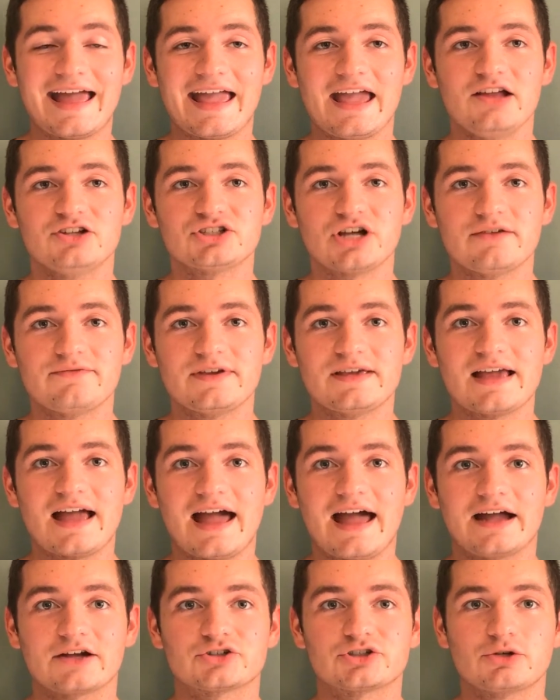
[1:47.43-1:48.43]
HIV
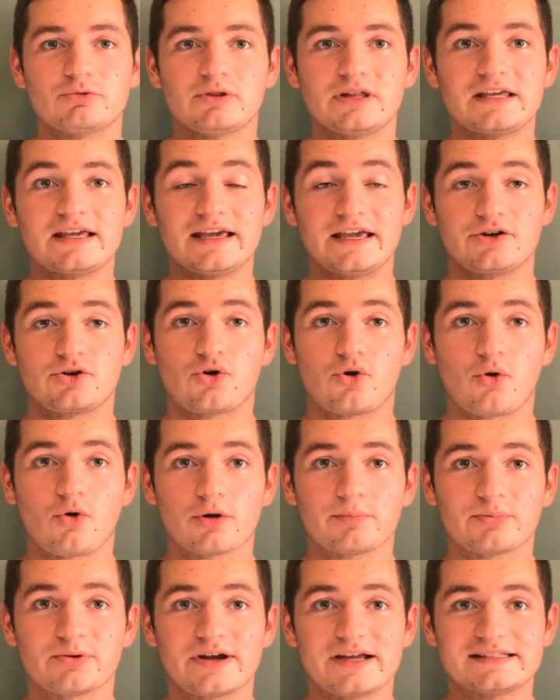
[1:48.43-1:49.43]
actually
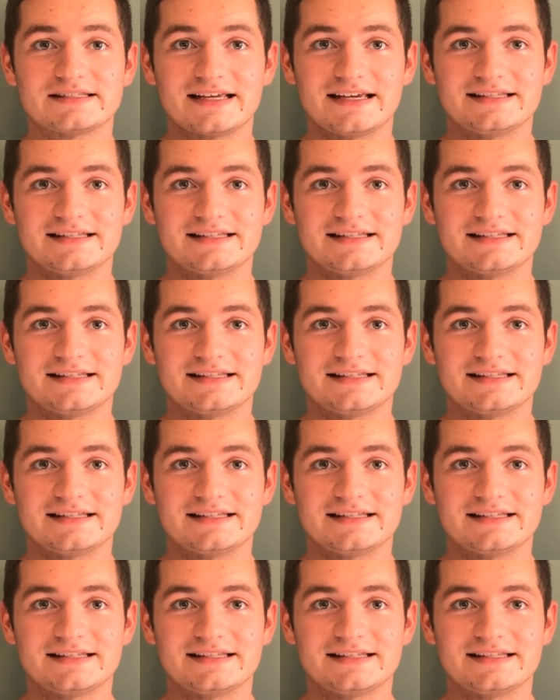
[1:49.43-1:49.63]
incorporates